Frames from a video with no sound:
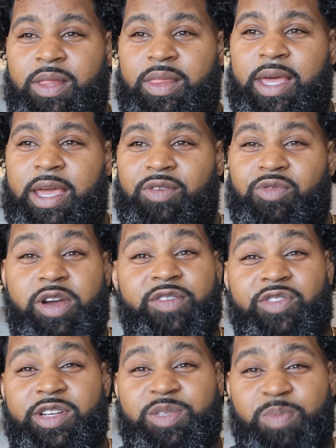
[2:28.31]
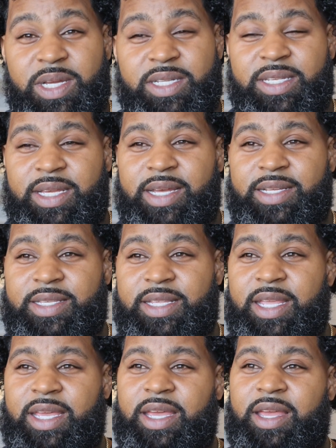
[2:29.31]
they reference
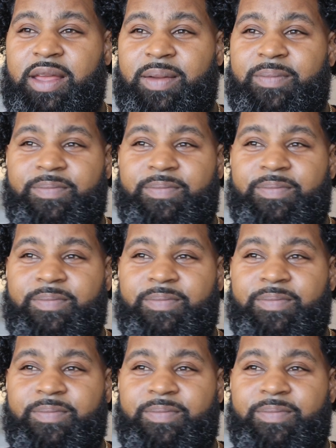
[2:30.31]
PTSD.